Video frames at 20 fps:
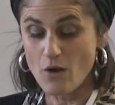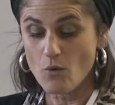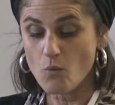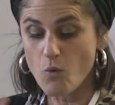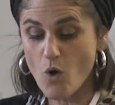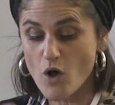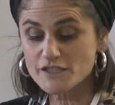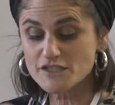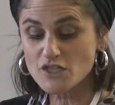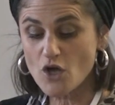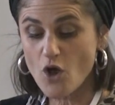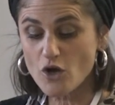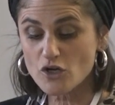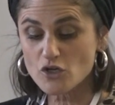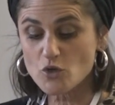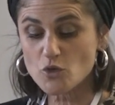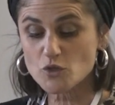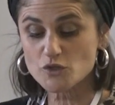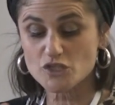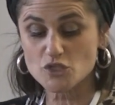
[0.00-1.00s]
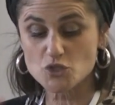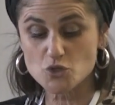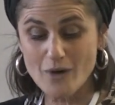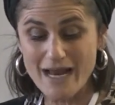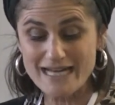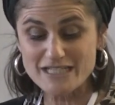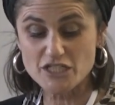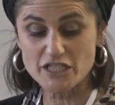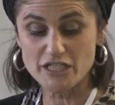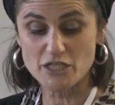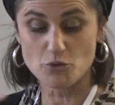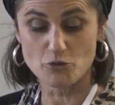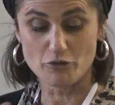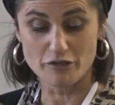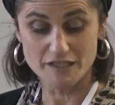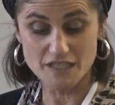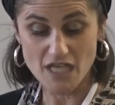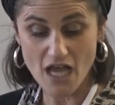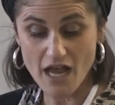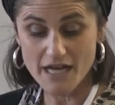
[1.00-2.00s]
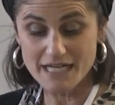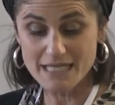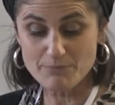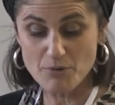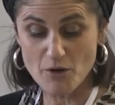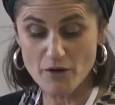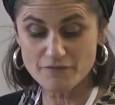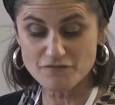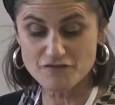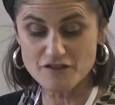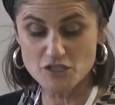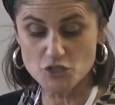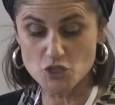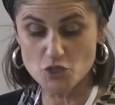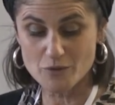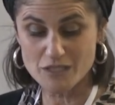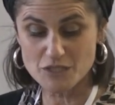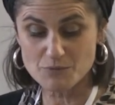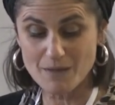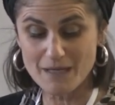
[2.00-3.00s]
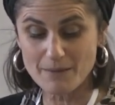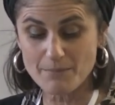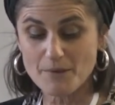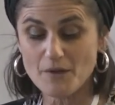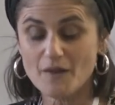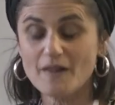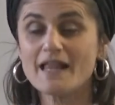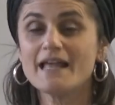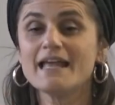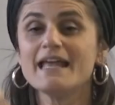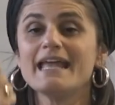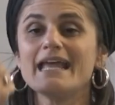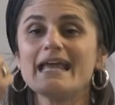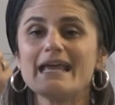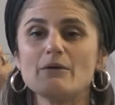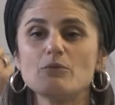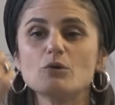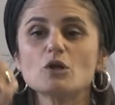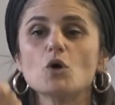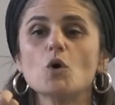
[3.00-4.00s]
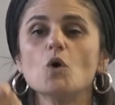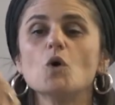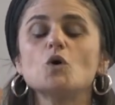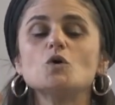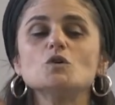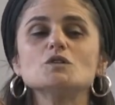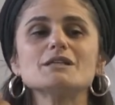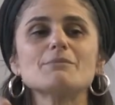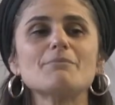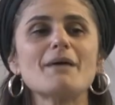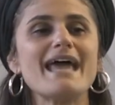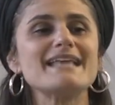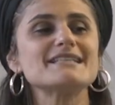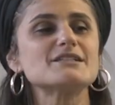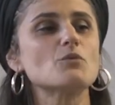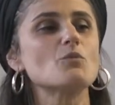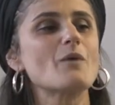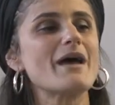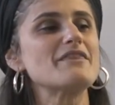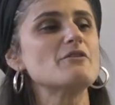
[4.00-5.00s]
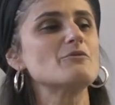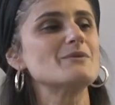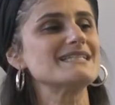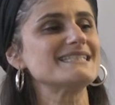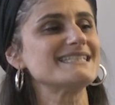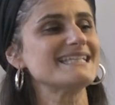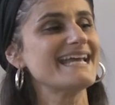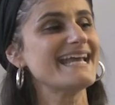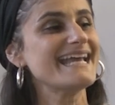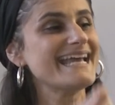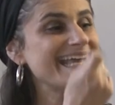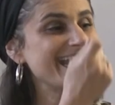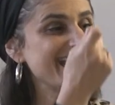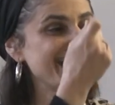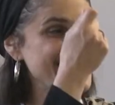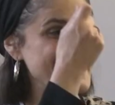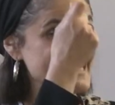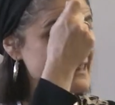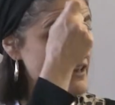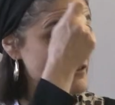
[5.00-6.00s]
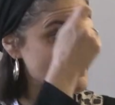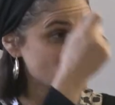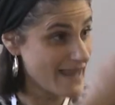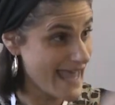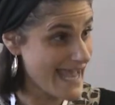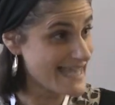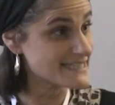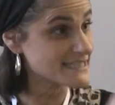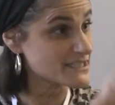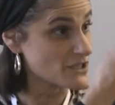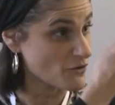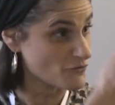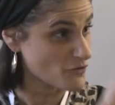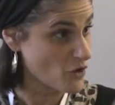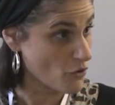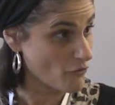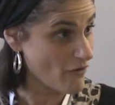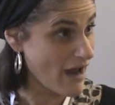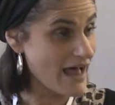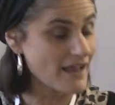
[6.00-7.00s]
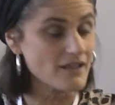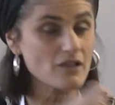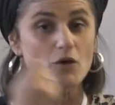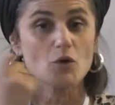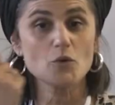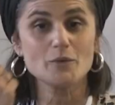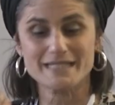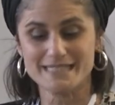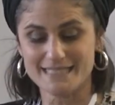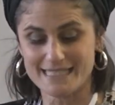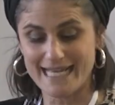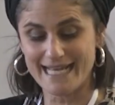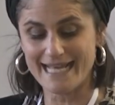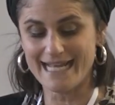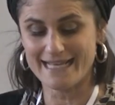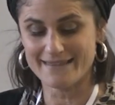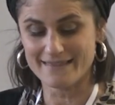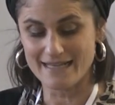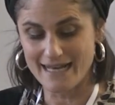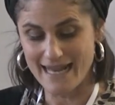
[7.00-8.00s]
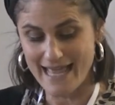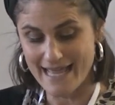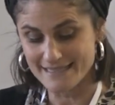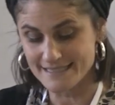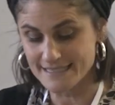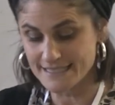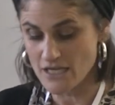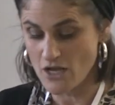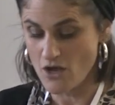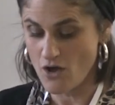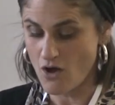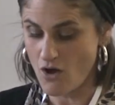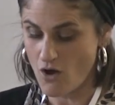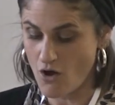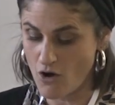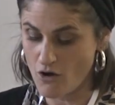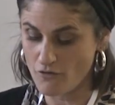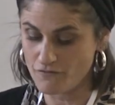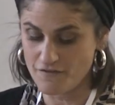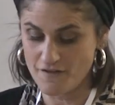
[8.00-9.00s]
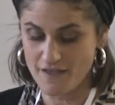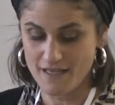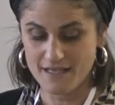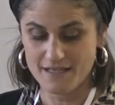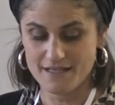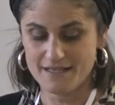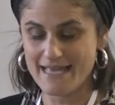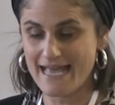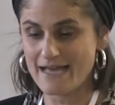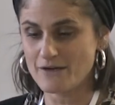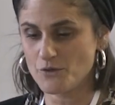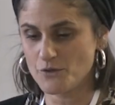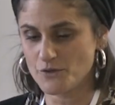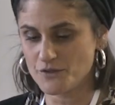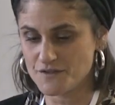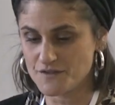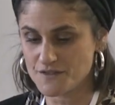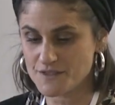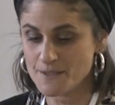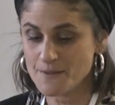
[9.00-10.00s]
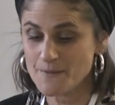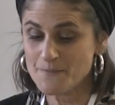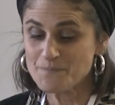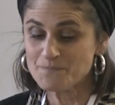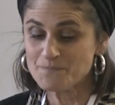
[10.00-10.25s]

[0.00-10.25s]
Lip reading: Was the Holocaust a tragedy or a turning point for the Jewish people? It will all depend on whether we see it in the lens of Goral or we see it in the lens of Ye'ud.